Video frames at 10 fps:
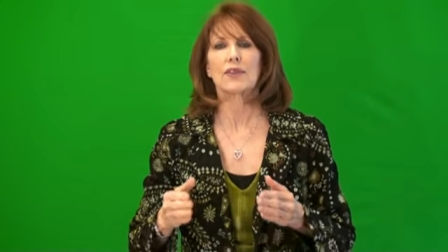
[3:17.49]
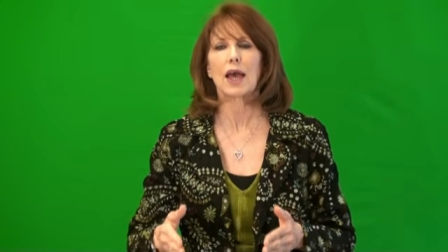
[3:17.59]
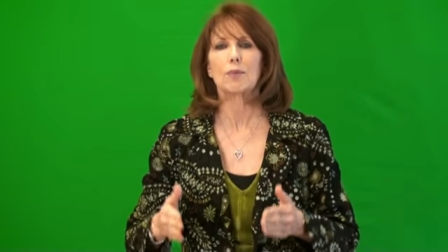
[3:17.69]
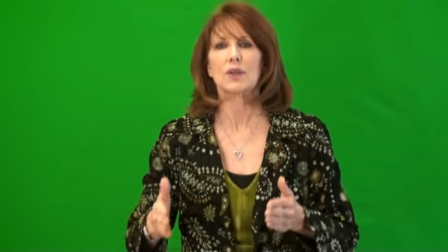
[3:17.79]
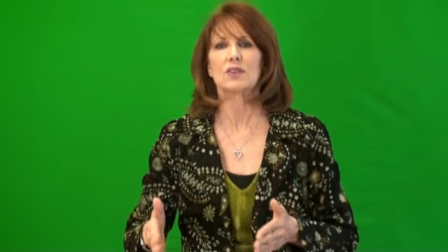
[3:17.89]

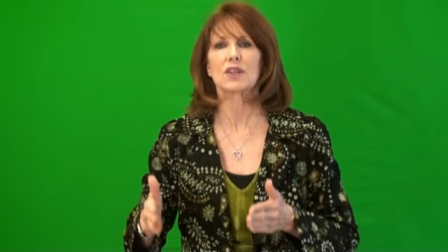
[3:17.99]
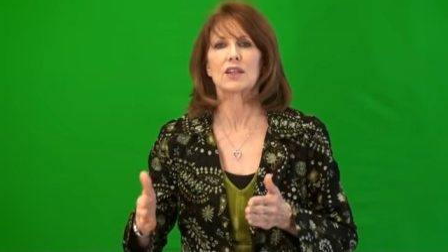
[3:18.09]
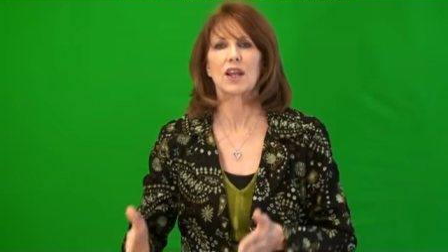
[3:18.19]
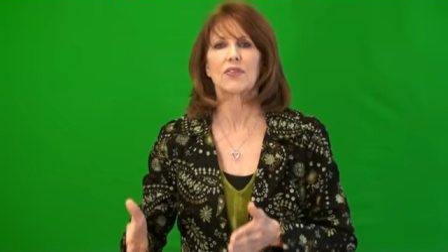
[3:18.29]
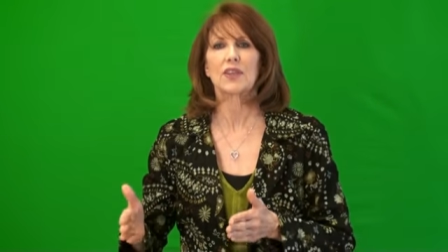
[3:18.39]
That means
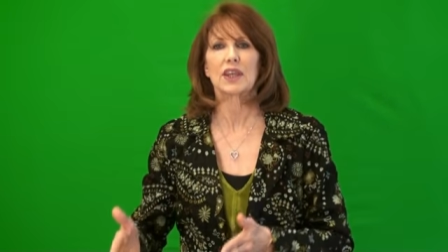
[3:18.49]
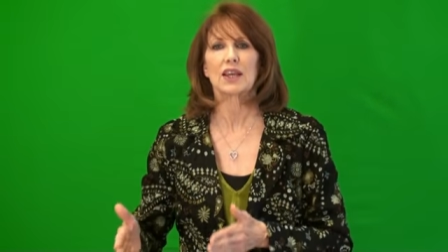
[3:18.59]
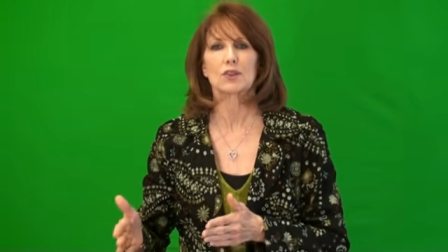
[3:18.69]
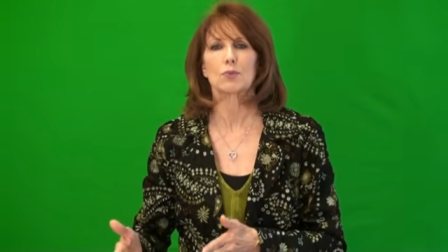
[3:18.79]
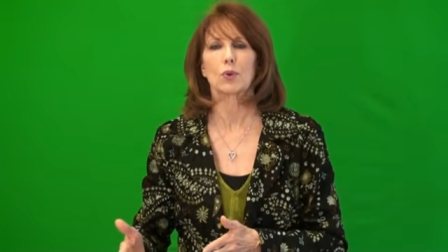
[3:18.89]
that nothing
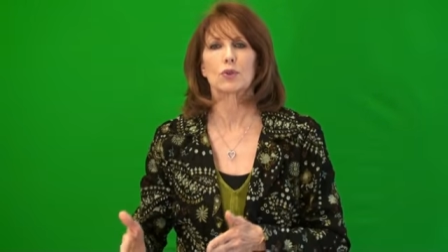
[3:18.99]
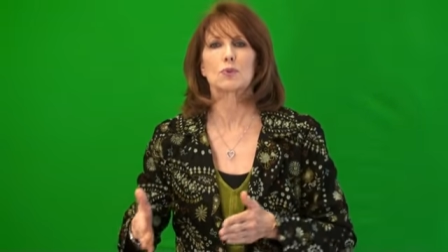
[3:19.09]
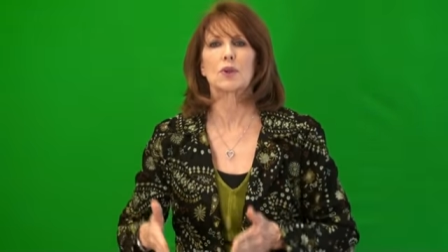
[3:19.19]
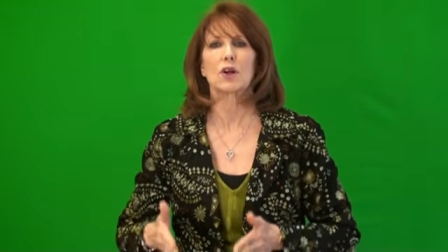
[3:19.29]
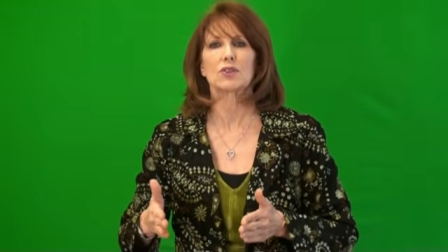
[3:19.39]
has
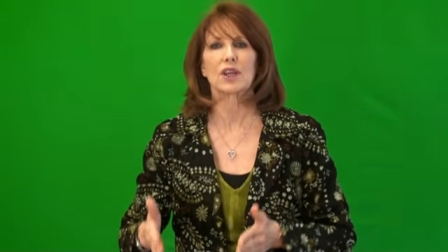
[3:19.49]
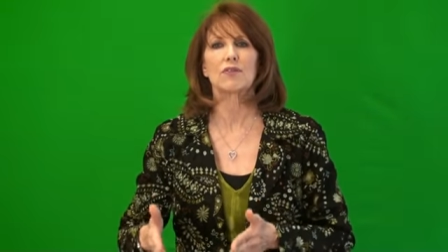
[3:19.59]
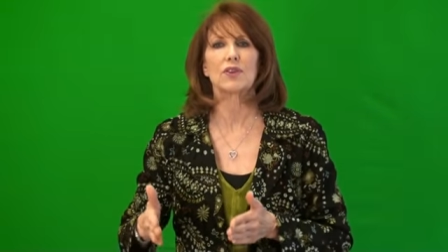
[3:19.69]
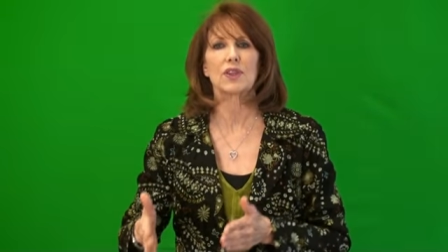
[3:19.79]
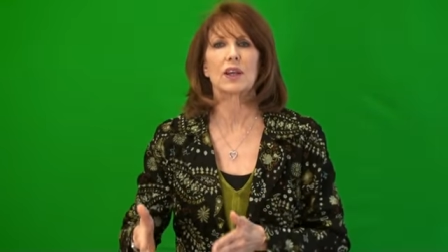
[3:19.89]
importance because
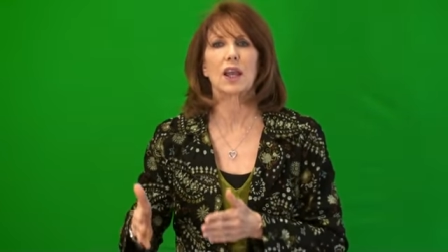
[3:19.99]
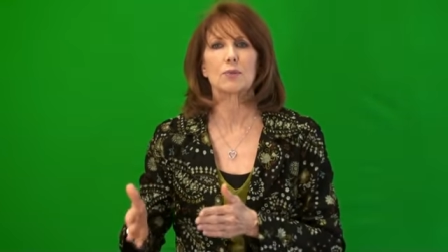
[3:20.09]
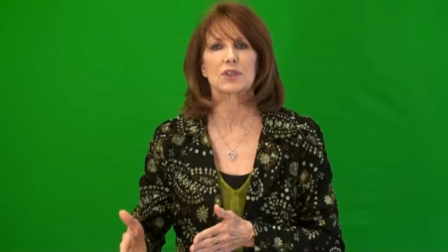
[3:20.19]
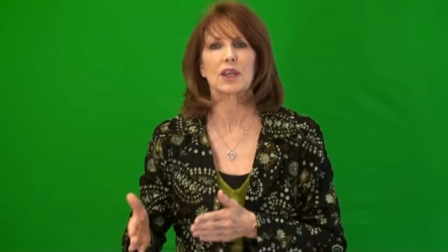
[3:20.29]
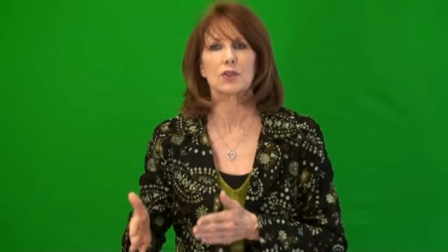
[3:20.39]
everything I
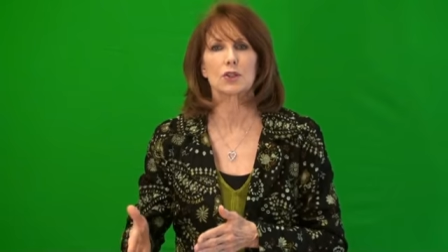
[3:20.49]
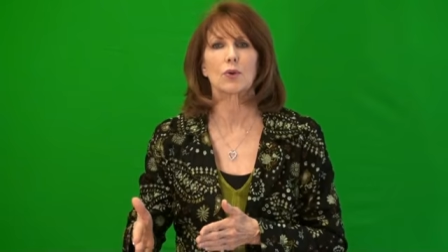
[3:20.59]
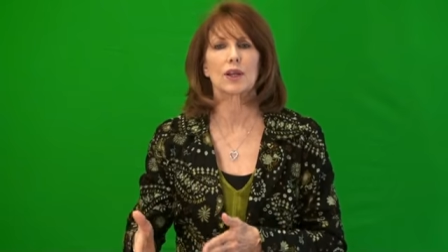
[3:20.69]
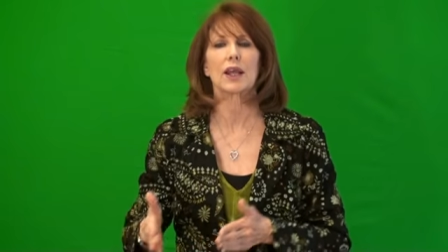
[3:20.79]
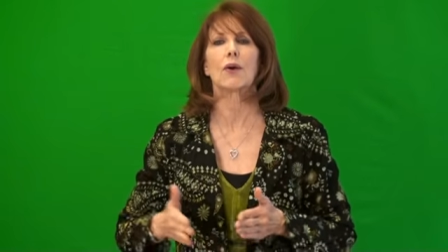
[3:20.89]
am saying to
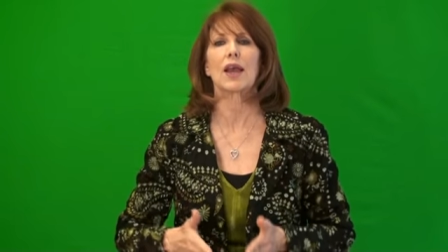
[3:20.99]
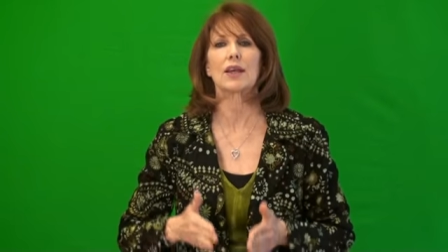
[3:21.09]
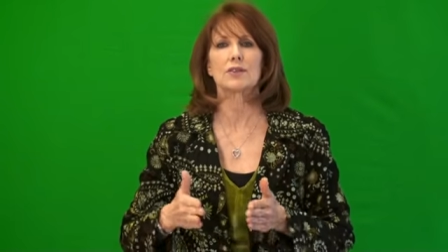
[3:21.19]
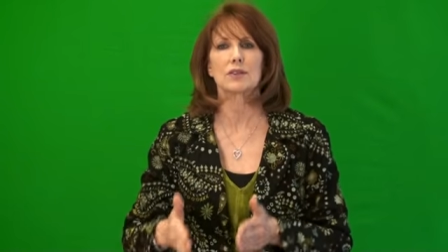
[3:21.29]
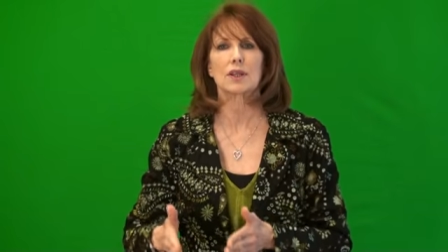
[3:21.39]
you right now
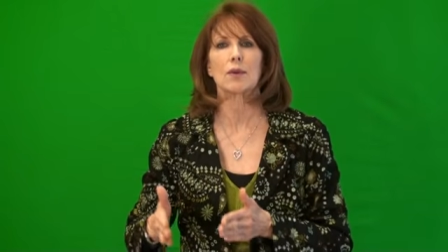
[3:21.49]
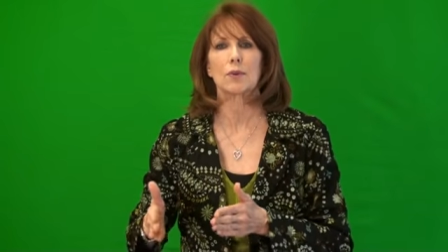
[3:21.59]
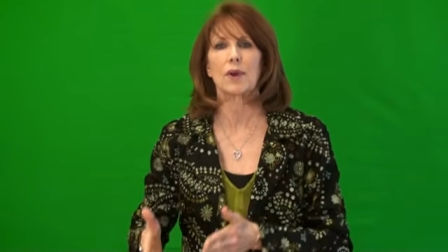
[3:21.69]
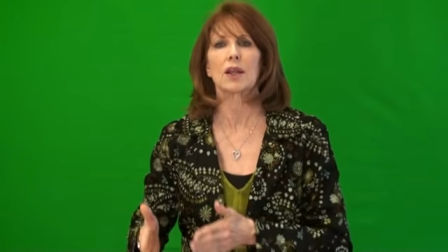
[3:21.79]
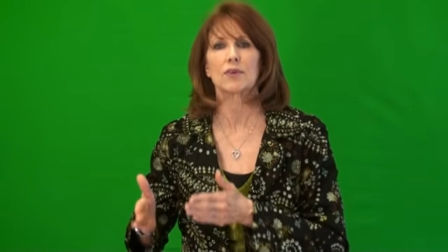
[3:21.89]
has the same
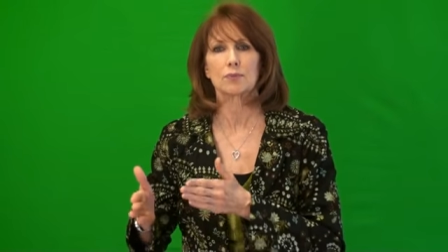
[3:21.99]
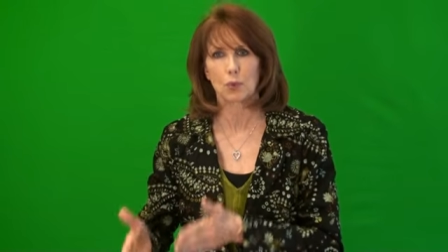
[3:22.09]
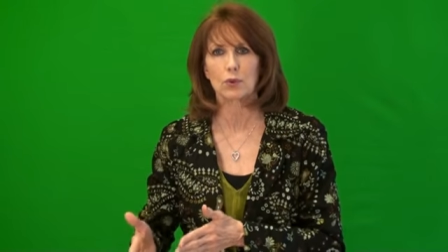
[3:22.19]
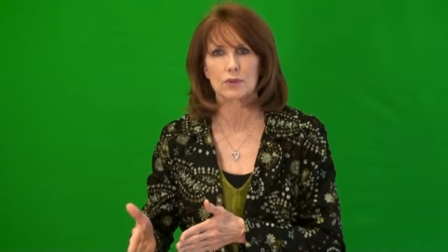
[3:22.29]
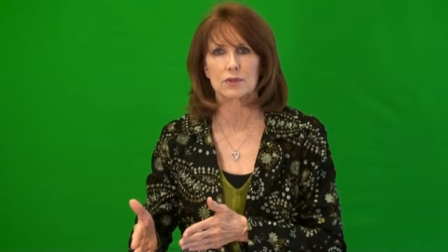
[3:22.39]
amount of
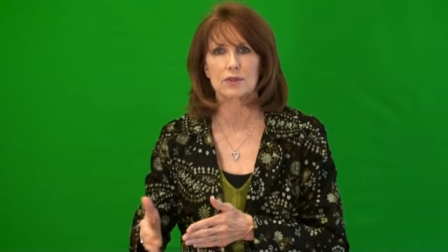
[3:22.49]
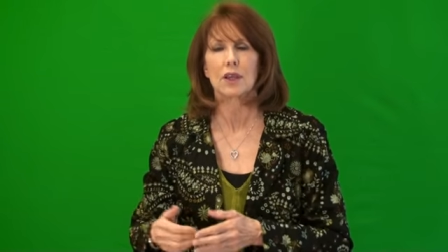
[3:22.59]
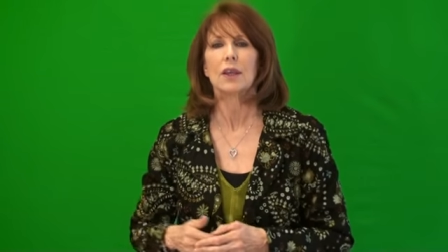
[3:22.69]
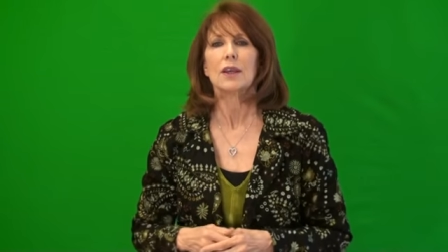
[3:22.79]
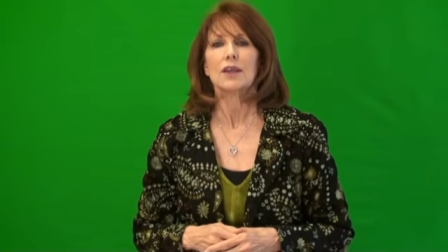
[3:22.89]
importance.